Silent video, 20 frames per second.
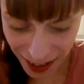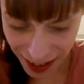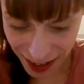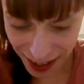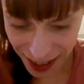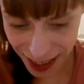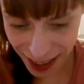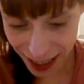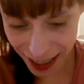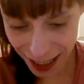
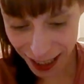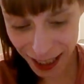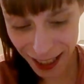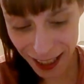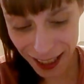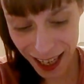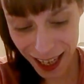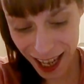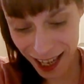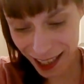let's
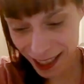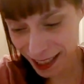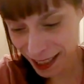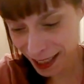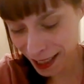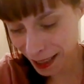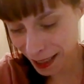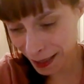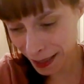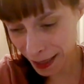see.
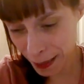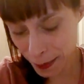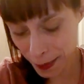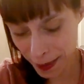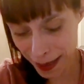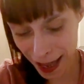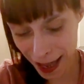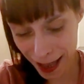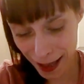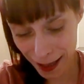Next, let's see
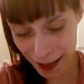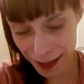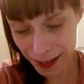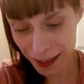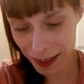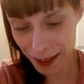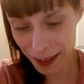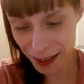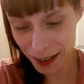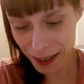we got.
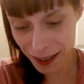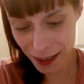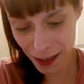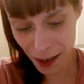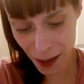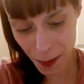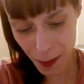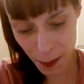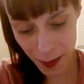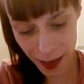
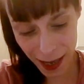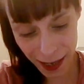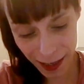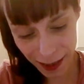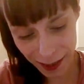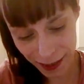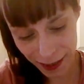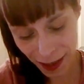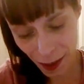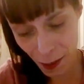Oh,
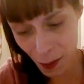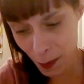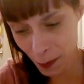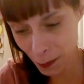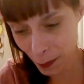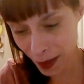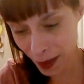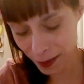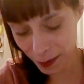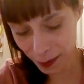okay.
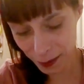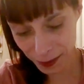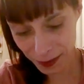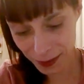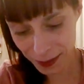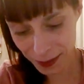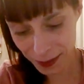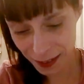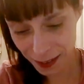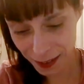Oh, wow